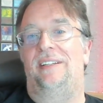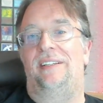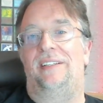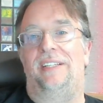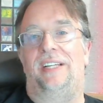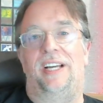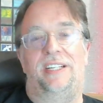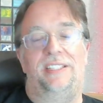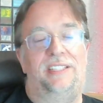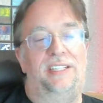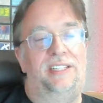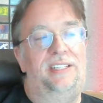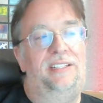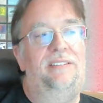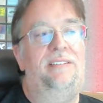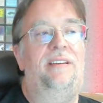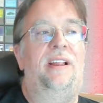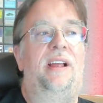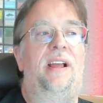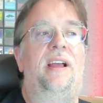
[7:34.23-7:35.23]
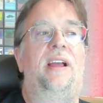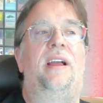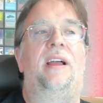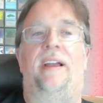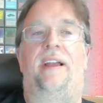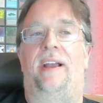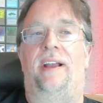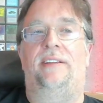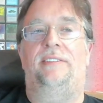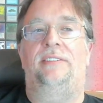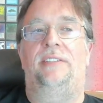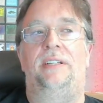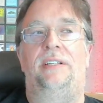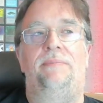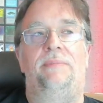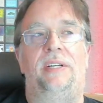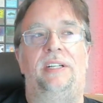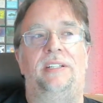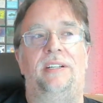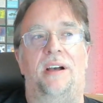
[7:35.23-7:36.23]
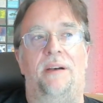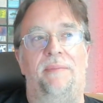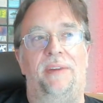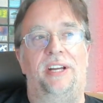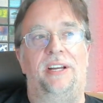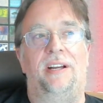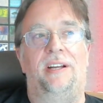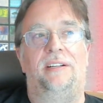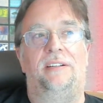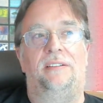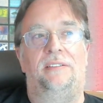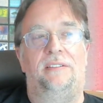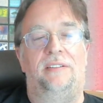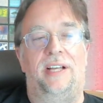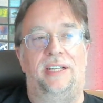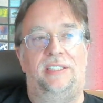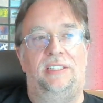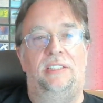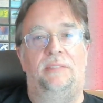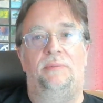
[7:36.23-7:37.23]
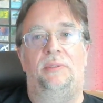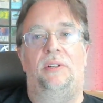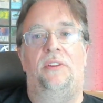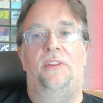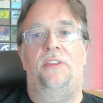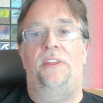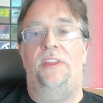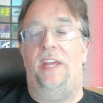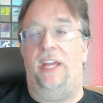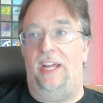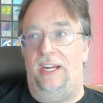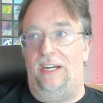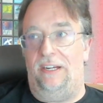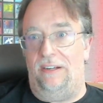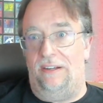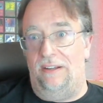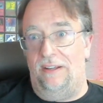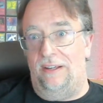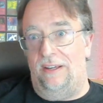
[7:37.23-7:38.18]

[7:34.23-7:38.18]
Is it actually becoming a collectible thing?